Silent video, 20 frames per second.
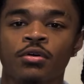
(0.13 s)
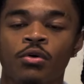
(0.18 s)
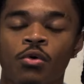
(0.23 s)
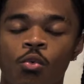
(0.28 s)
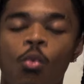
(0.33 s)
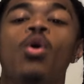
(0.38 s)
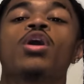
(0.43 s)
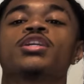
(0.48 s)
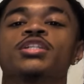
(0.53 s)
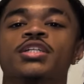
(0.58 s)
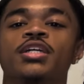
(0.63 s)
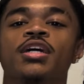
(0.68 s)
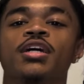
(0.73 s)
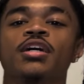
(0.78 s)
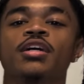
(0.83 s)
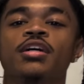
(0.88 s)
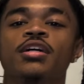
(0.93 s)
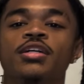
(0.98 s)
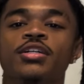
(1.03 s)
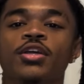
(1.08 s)
What's
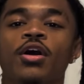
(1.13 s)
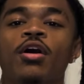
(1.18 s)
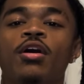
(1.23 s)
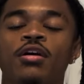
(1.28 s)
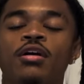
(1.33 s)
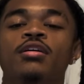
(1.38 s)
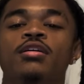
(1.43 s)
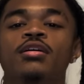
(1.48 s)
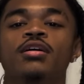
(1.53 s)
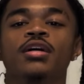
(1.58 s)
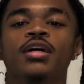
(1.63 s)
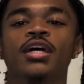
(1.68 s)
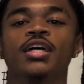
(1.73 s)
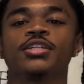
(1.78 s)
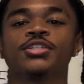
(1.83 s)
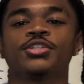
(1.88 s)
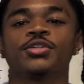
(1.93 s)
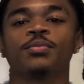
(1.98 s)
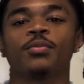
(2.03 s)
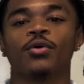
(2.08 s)
good, yo?
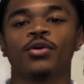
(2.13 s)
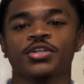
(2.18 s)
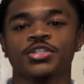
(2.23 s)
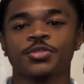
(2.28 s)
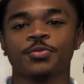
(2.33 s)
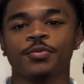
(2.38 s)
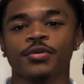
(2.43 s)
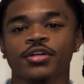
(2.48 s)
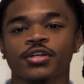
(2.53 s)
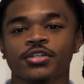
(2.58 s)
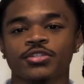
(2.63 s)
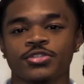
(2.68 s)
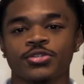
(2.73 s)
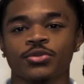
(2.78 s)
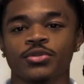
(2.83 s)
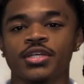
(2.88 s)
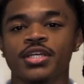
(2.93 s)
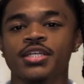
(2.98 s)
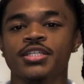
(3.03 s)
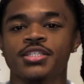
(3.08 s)
It's your boy Spiritual
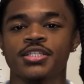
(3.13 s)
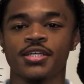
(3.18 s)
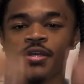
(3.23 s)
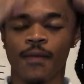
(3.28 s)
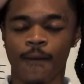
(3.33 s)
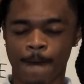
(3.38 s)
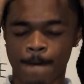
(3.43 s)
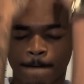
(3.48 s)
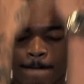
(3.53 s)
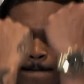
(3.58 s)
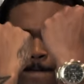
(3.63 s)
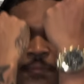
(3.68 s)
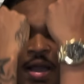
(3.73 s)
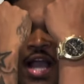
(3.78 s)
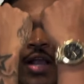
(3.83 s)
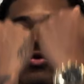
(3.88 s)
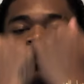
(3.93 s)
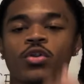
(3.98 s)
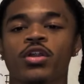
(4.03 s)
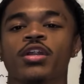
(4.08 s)
Neezy,
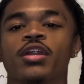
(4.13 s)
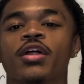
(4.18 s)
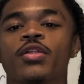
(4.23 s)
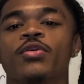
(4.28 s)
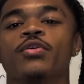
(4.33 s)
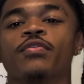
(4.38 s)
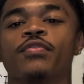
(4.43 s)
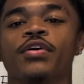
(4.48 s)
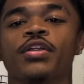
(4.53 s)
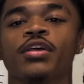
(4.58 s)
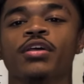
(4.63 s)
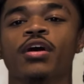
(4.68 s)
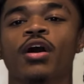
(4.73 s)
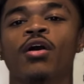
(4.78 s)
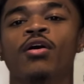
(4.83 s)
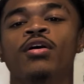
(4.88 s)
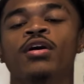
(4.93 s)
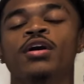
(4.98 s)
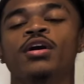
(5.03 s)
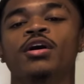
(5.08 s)
back with another video
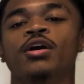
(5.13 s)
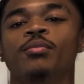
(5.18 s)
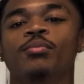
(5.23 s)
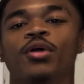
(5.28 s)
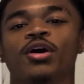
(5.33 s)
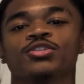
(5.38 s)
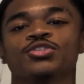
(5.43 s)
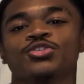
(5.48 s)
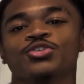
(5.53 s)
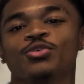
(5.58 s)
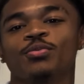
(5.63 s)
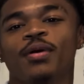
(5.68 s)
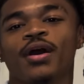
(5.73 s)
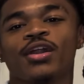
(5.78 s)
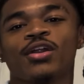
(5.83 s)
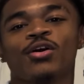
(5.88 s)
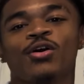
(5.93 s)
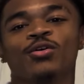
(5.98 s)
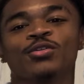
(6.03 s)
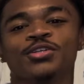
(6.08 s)
brought to you by
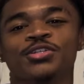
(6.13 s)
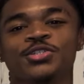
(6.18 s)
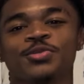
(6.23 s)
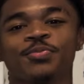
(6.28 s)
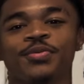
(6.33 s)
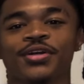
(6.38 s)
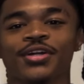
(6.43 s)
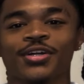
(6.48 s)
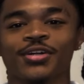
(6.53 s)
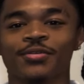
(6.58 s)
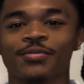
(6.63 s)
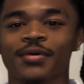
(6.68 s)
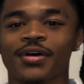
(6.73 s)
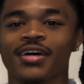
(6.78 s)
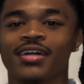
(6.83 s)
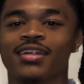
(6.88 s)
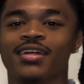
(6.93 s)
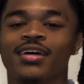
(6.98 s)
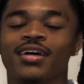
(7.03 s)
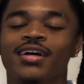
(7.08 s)
the Holy Spirit, man.
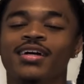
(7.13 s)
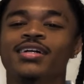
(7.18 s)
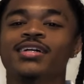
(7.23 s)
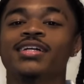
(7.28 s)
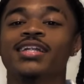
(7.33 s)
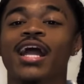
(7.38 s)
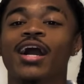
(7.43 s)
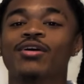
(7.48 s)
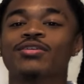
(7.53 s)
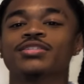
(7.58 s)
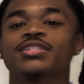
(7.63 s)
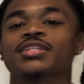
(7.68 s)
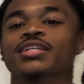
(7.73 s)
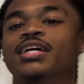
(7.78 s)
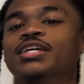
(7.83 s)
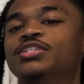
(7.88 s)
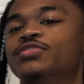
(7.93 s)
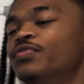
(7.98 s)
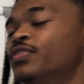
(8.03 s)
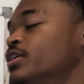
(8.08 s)
Now in
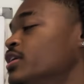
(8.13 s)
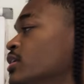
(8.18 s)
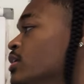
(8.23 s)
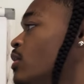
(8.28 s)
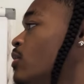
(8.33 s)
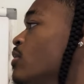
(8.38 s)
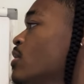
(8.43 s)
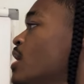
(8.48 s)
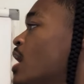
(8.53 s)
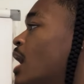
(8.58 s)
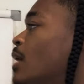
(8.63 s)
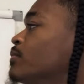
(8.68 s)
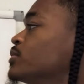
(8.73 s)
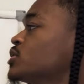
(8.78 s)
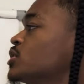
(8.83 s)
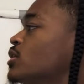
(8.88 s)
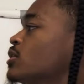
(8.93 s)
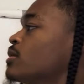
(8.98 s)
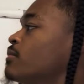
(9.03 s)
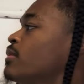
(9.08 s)
today's video, I'm gonna
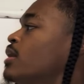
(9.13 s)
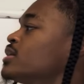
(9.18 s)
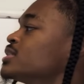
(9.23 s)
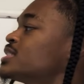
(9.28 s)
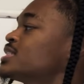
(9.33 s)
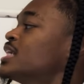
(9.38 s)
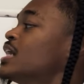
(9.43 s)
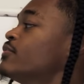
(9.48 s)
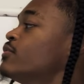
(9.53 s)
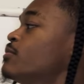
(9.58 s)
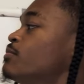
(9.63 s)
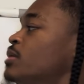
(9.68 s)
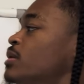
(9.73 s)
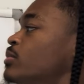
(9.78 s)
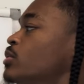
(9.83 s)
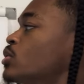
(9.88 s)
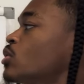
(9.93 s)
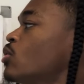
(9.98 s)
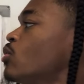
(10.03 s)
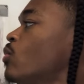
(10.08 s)
talk about seven
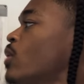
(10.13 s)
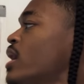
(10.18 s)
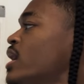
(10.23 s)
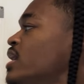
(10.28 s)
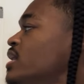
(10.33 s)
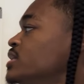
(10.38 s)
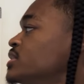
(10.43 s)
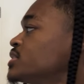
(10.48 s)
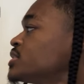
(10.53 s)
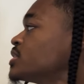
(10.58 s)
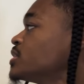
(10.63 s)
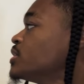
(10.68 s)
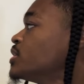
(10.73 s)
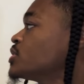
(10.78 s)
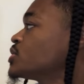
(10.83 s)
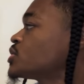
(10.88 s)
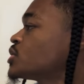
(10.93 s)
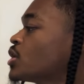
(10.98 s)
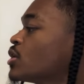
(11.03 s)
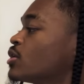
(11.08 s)
biblical ways to
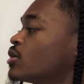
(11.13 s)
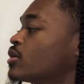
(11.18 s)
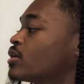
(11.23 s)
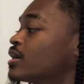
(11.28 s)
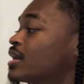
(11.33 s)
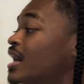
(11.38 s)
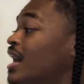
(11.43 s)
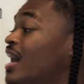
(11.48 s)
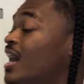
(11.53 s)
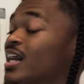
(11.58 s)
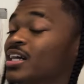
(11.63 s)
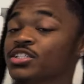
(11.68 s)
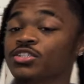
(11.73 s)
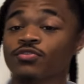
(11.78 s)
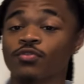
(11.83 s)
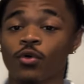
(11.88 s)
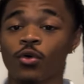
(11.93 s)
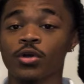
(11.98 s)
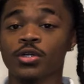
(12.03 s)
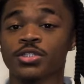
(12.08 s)
discern God's
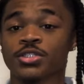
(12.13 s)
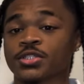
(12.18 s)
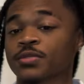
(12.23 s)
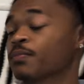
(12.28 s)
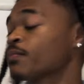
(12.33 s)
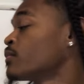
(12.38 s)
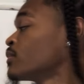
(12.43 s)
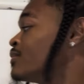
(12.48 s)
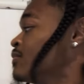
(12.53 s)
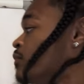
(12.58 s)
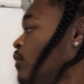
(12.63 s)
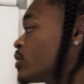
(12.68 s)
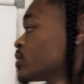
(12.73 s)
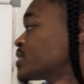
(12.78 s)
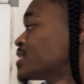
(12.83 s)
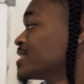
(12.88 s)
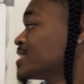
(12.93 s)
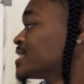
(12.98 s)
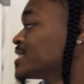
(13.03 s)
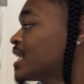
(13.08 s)
voice
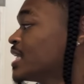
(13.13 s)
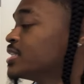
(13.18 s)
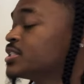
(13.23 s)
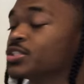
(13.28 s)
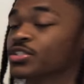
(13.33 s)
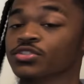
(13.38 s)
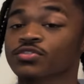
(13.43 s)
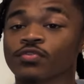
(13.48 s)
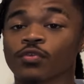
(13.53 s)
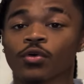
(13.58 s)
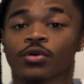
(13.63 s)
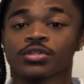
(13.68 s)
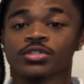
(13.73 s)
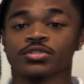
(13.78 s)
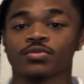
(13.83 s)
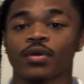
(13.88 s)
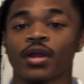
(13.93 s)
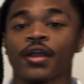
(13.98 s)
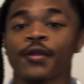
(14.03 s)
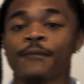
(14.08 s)
versus Satan's
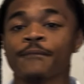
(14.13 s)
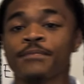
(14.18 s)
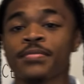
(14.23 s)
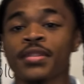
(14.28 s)
voice, right?